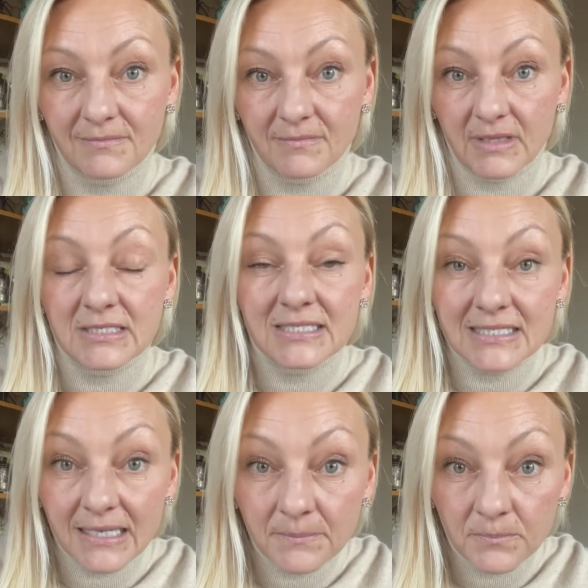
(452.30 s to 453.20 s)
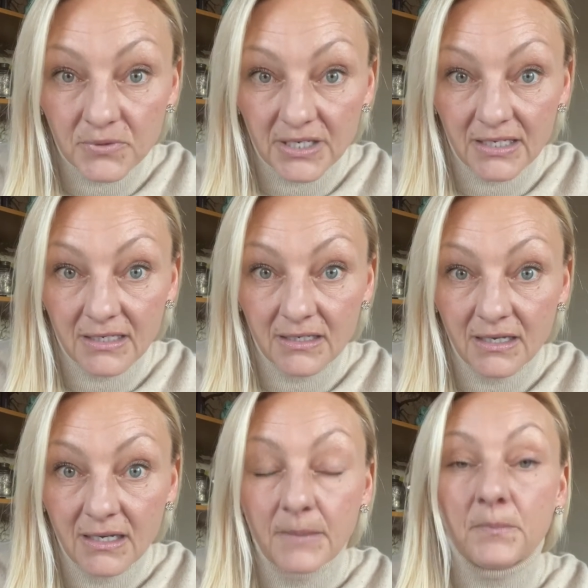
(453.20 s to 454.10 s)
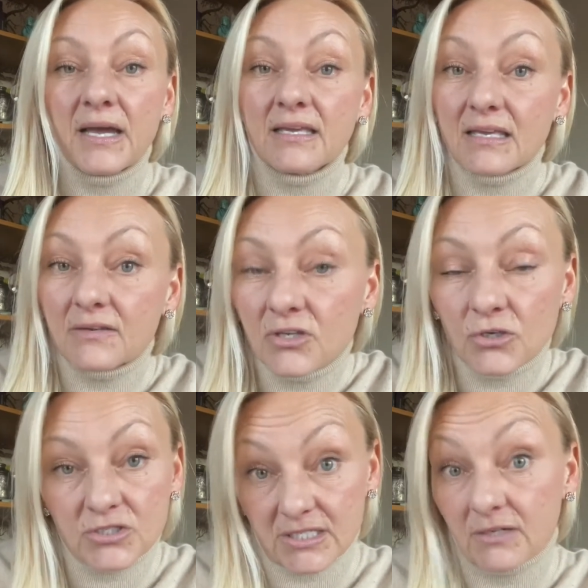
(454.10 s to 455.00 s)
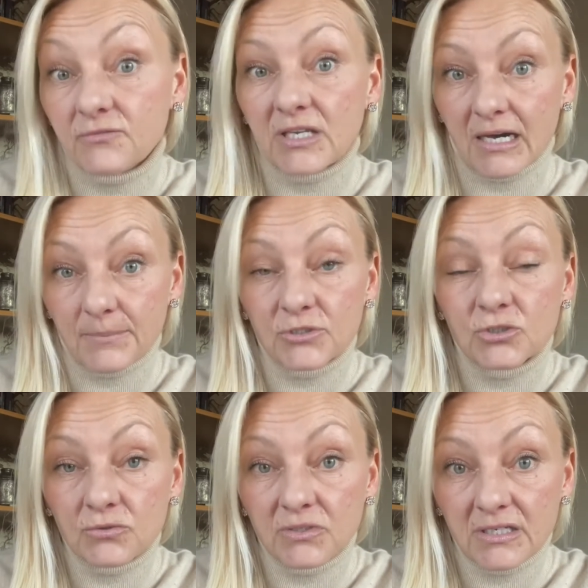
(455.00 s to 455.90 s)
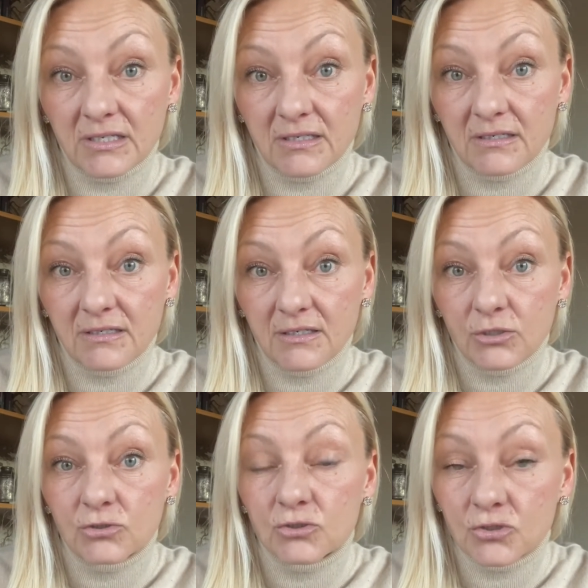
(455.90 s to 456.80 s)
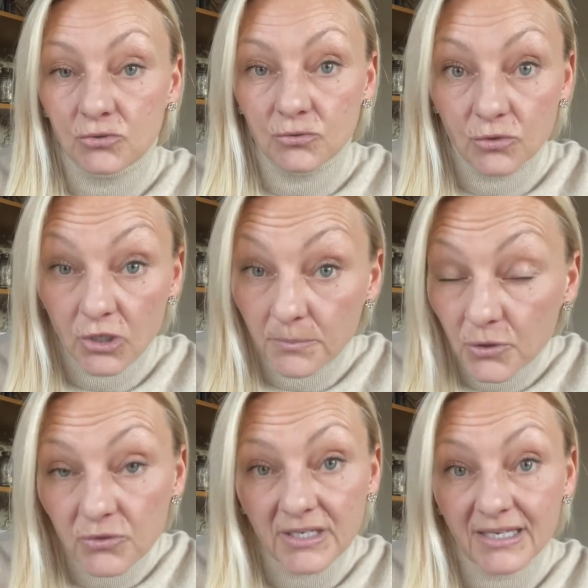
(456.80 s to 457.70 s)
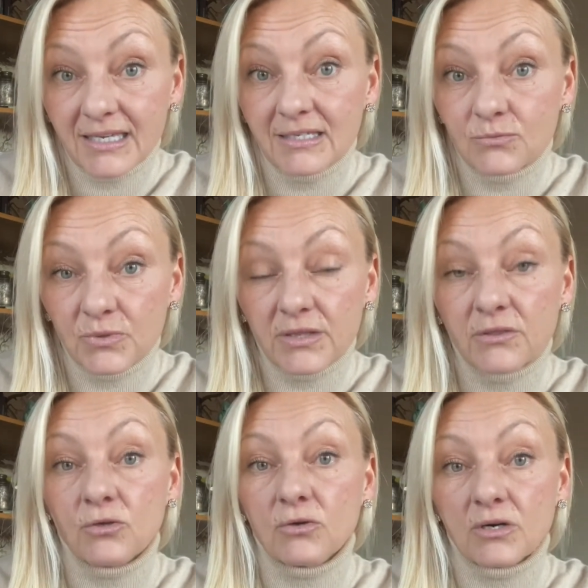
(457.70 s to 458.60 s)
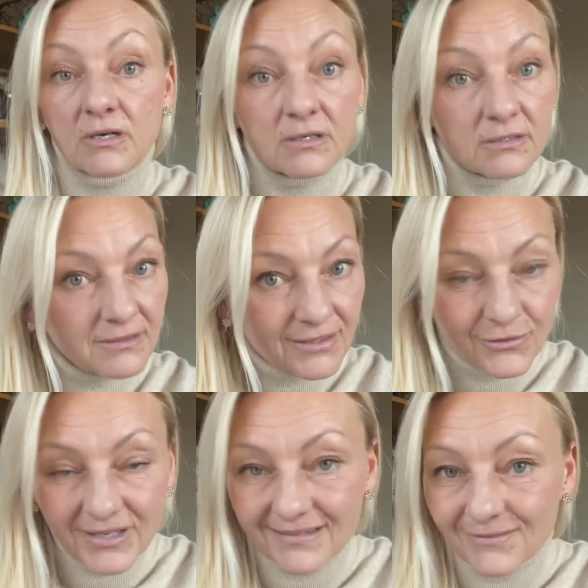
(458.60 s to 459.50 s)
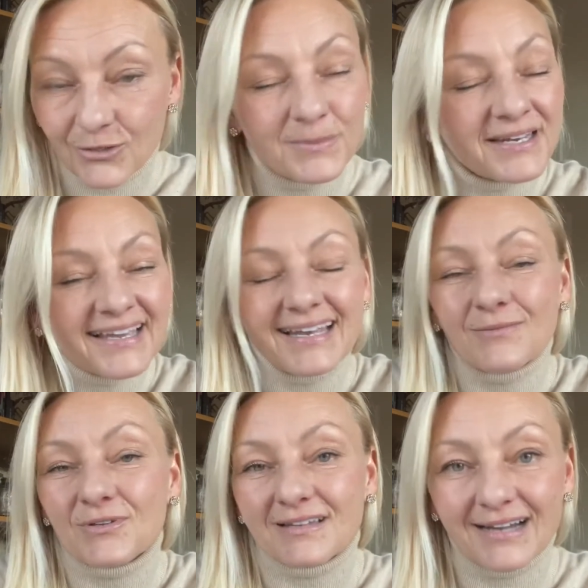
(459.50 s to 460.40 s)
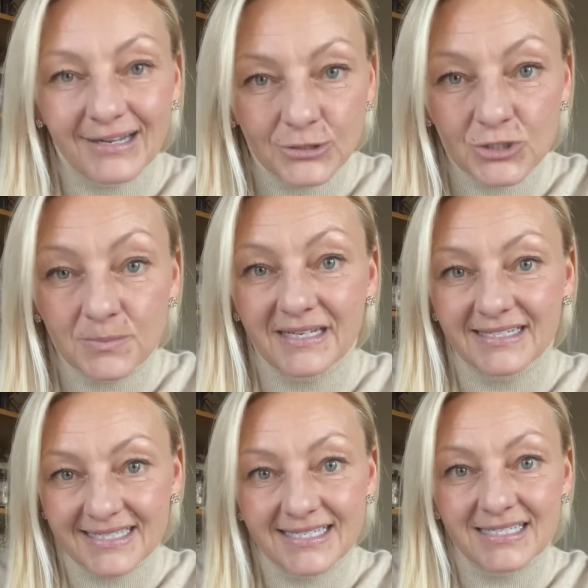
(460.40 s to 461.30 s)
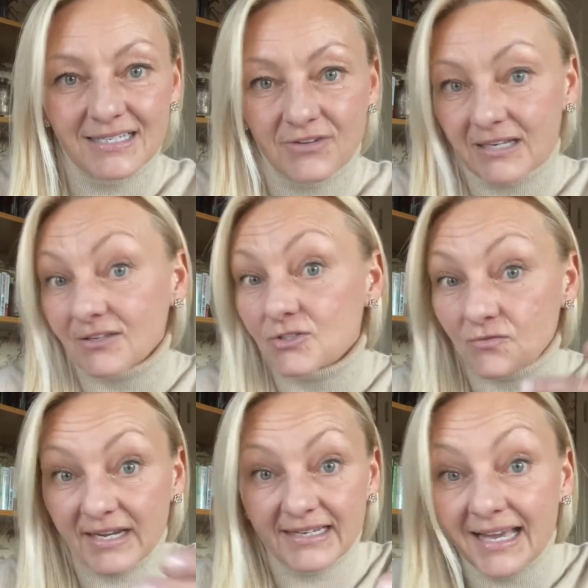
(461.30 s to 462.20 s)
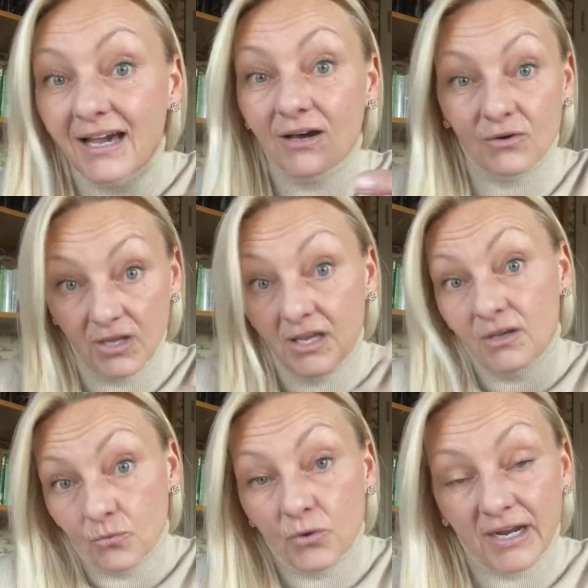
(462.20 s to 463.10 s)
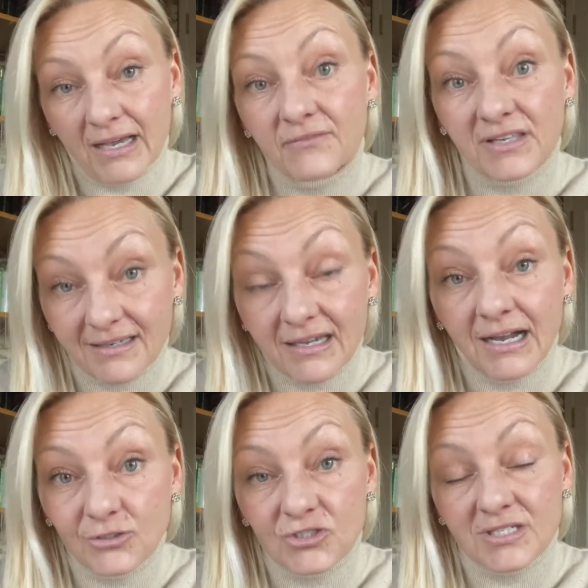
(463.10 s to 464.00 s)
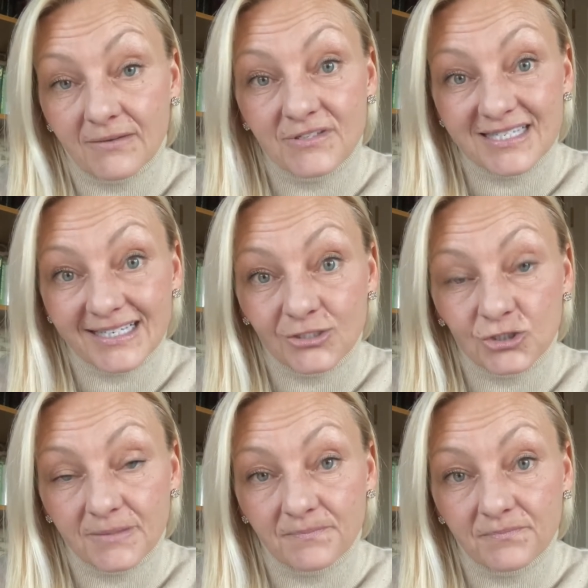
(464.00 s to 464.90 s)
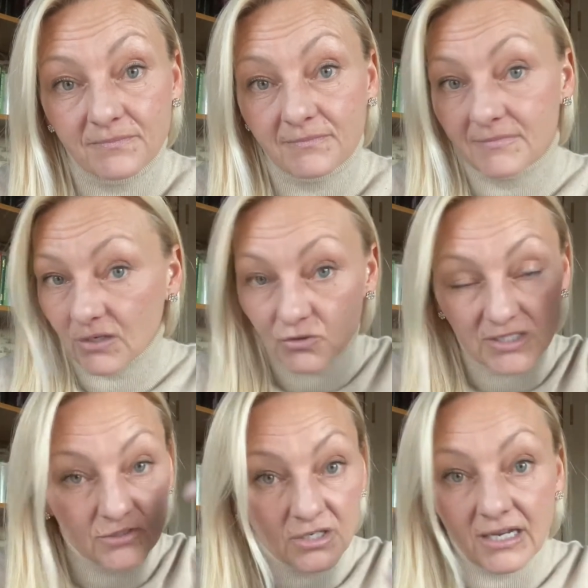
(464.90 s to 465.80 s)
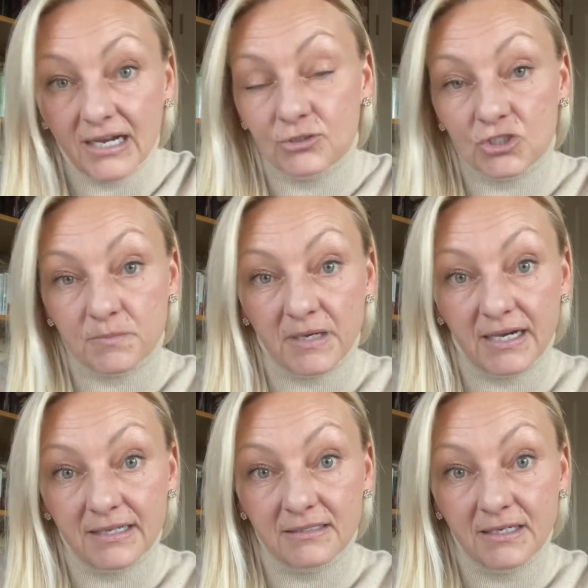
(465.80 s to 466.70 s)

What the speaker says: simply by giving yourself the opportunity to communicate with your, communicating with the conscious mind is easy, right? Because right now we're having a conscious conversation, goes into the conscious mind.